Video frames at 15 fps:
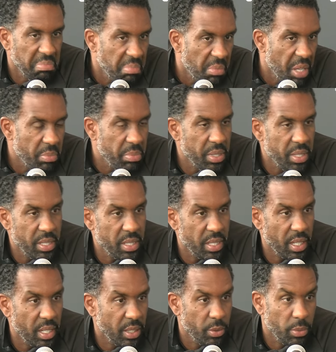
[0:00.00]
Maybe
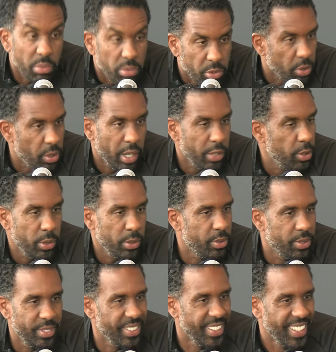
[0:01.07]
they get, so I don't
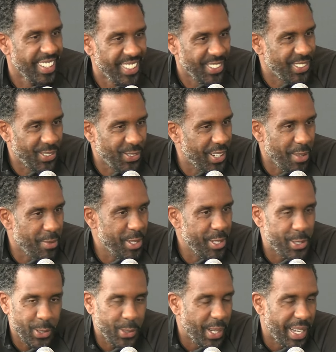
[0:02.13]
know. You know what I
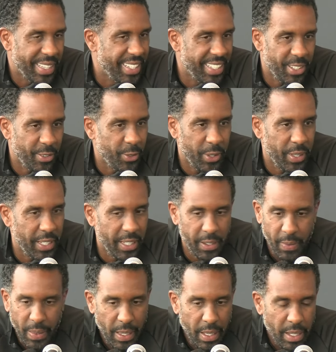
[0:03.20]
mean? So at the end of the
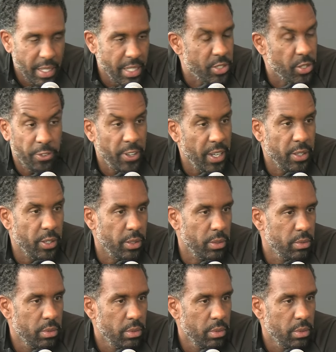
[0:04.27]
day, it's a final.